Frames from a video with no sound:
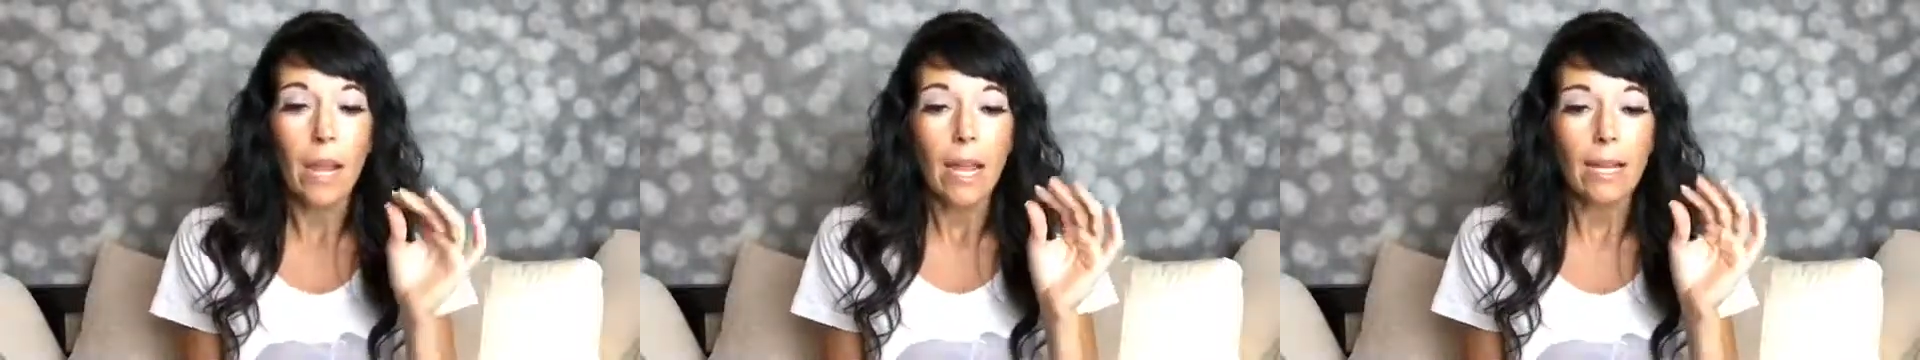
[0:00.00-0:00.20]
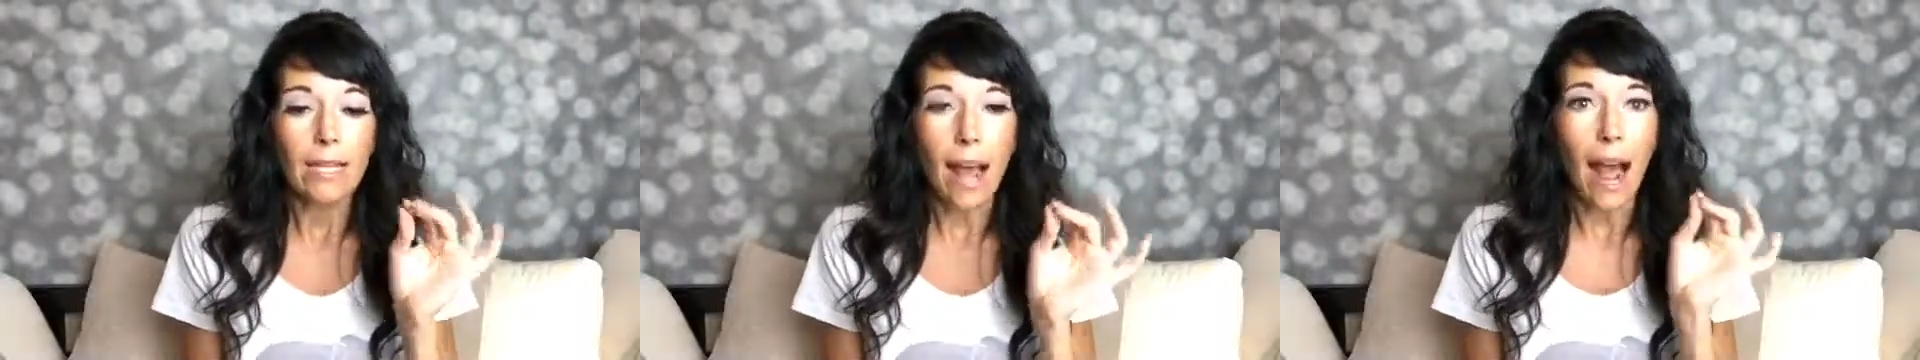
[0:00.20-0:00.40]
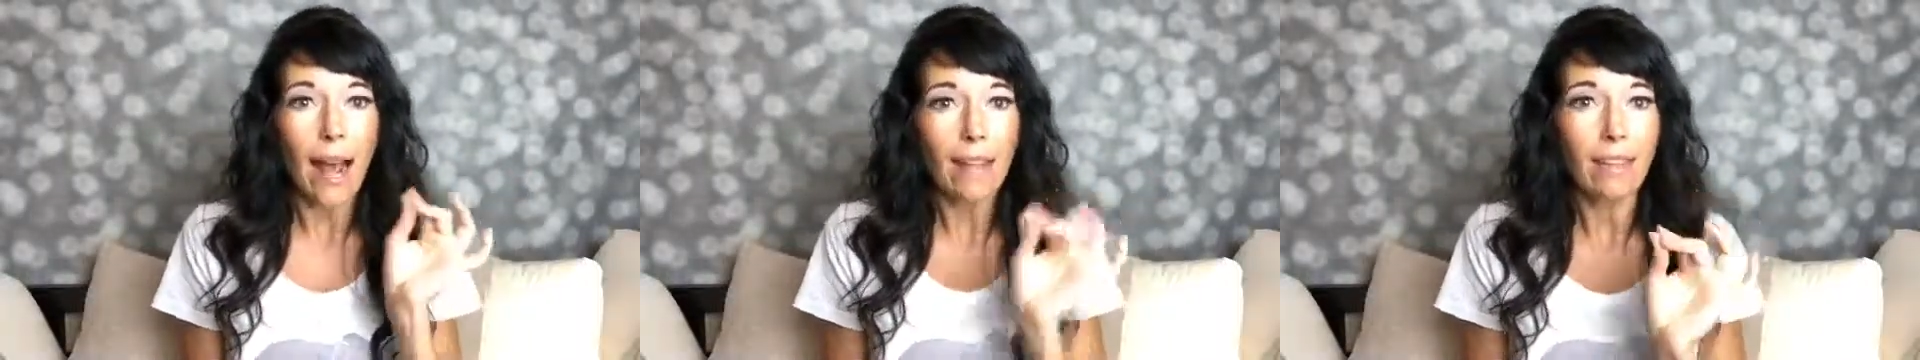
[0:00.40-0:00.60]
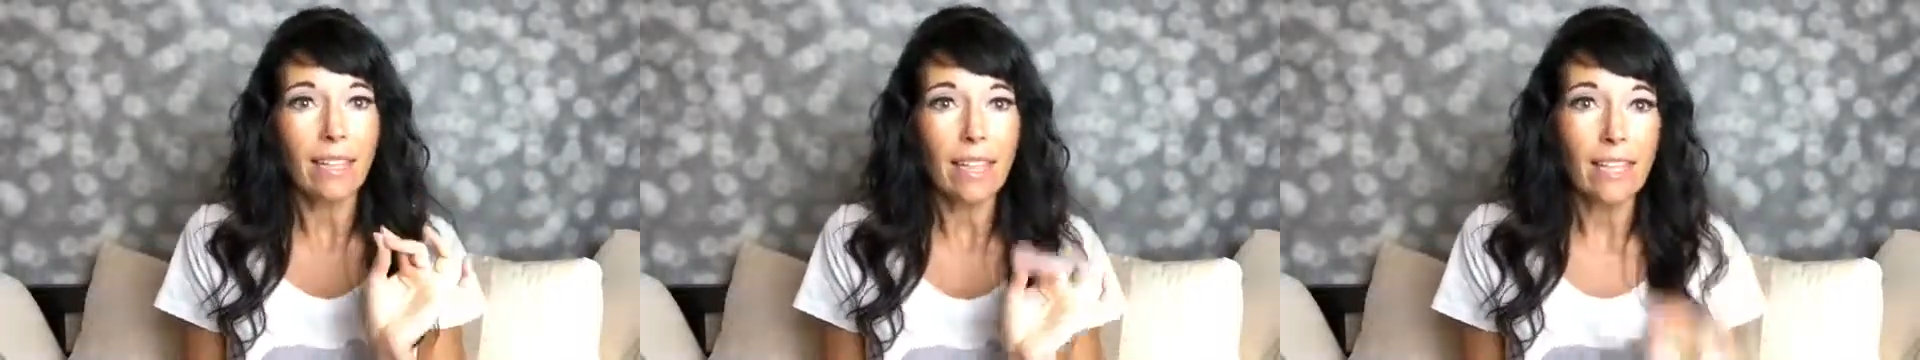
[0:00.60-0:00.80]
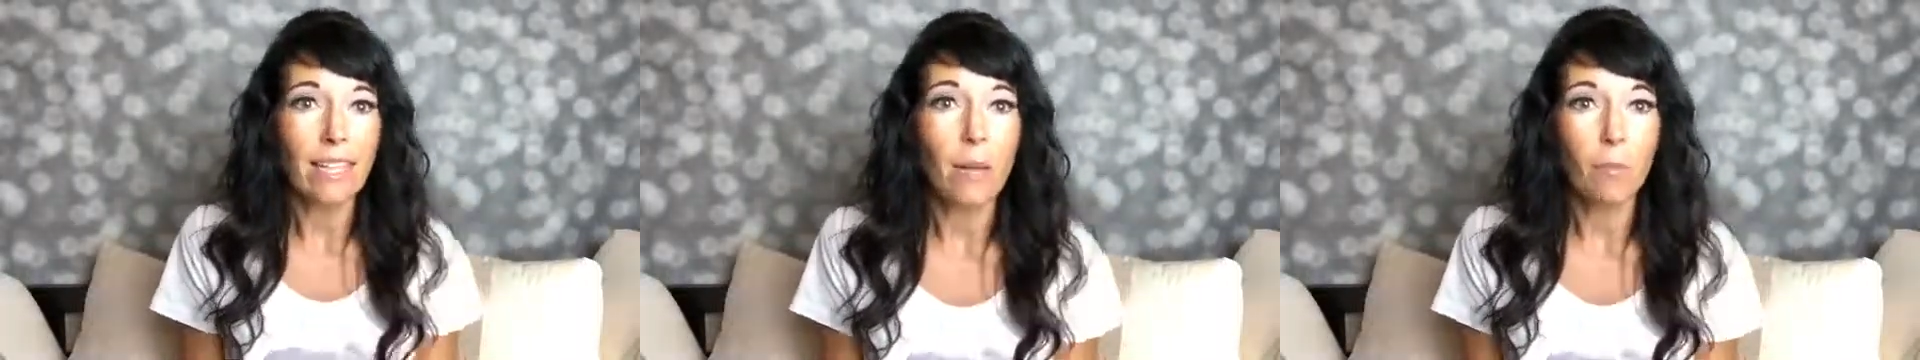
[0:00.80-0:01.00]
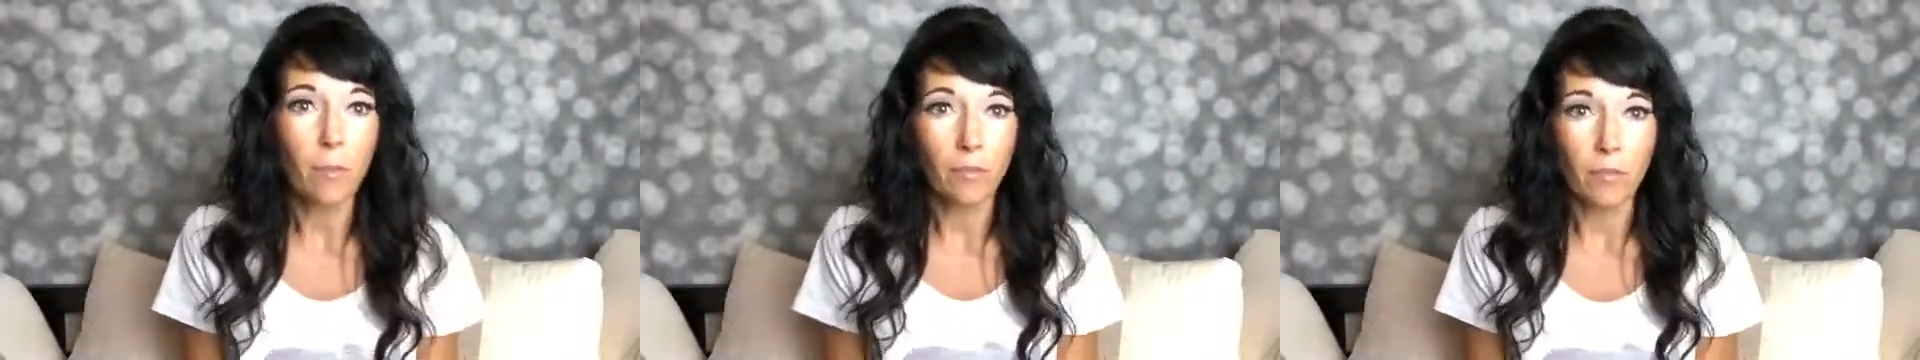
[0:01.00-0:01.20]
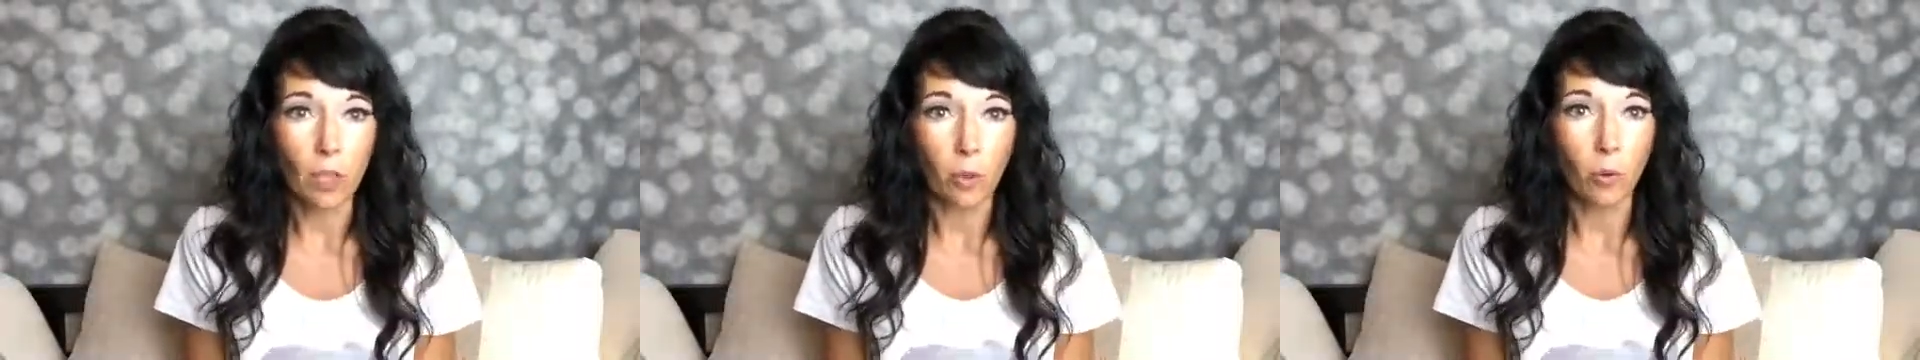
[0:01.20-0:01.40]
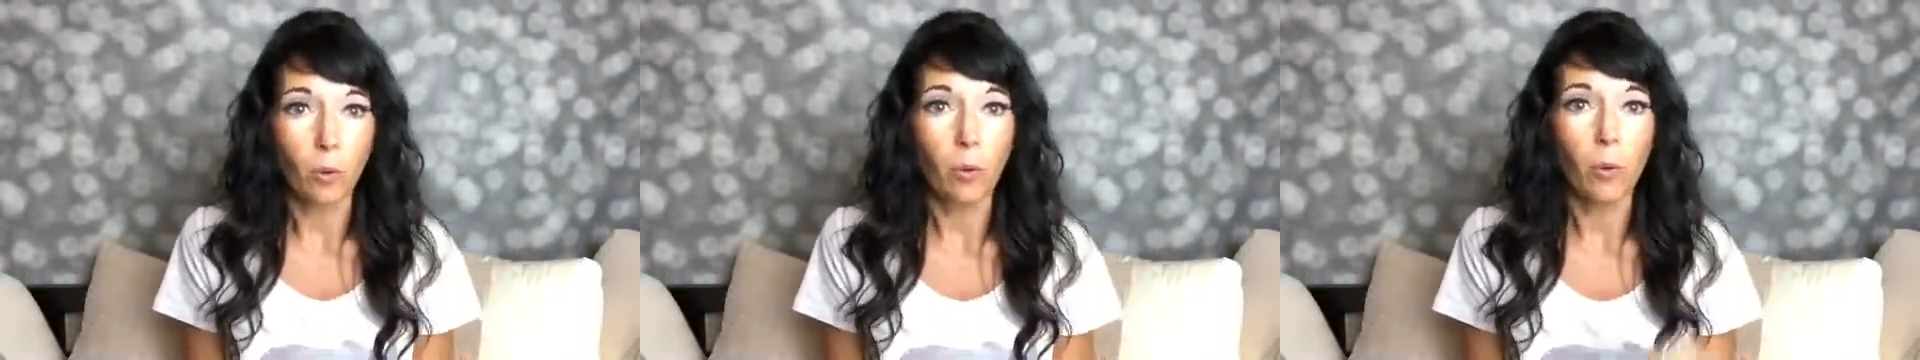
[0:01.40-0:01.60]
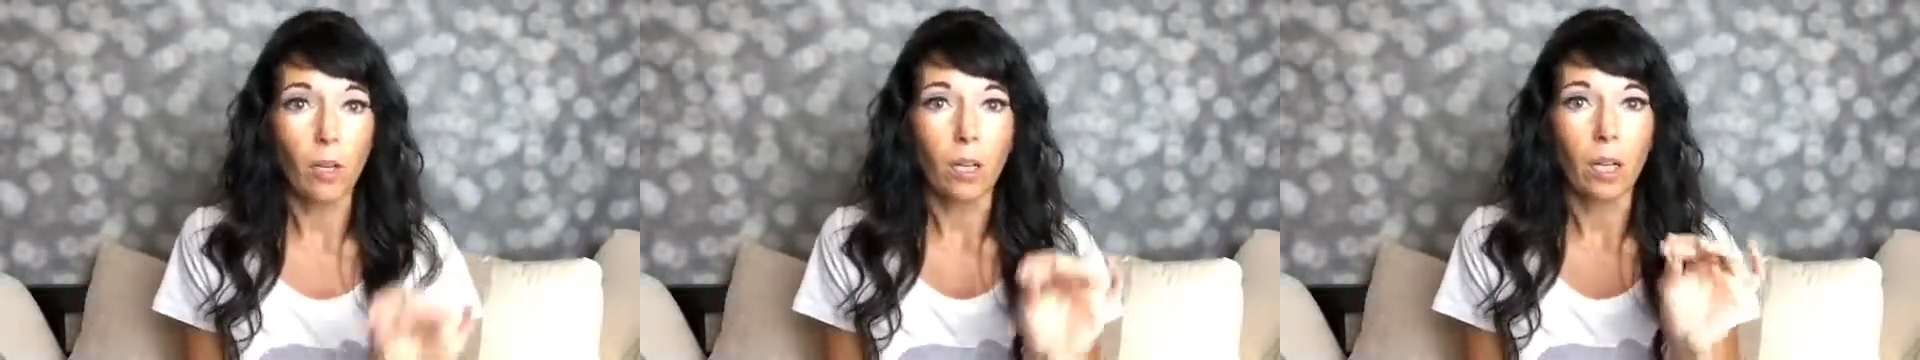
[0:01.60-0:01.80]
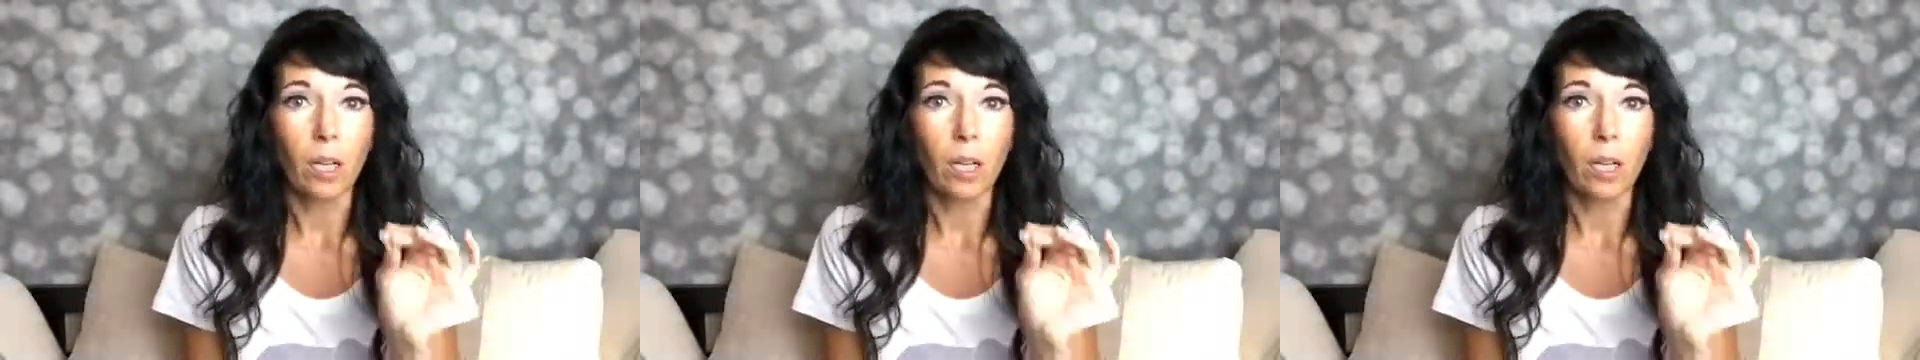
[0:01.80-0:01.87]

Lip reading: is I think some of you